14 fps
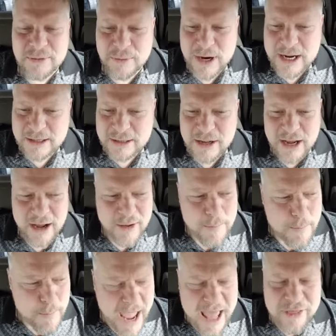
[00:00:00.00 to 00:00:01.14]
right? Uh,
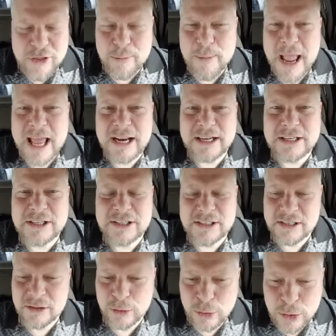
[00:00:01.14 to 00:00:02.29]
mathematics,
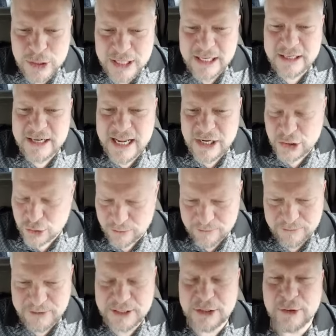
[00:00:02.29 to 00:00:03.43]
looking at nature and
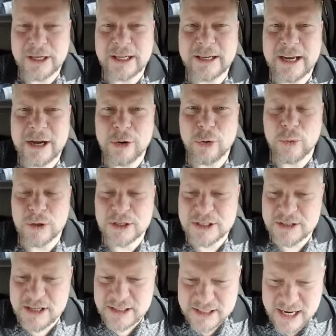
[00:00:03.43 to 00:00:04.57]
figuring out how it works
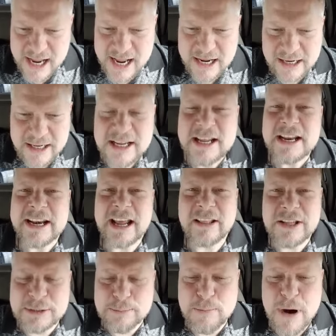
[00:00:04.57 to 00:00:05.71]
and then saying, now
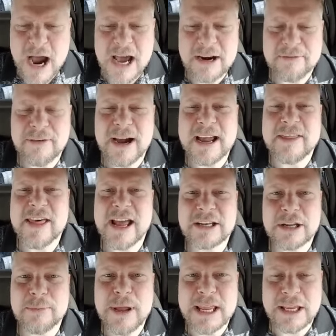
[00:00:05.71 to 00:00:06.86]
let's modify that
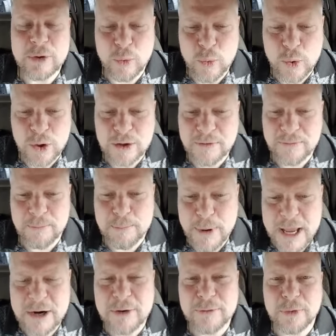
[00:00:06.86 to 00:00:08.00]
to make it work
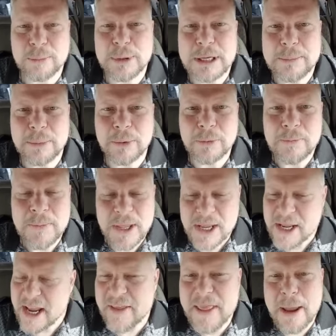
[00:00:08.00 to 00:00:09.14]
better for people
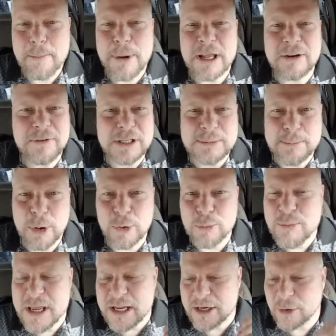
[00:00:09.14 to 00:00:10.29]
and that benefits both
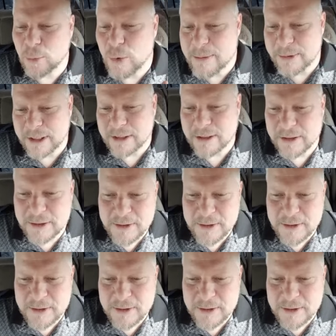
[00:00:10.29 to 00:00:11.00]
men and women.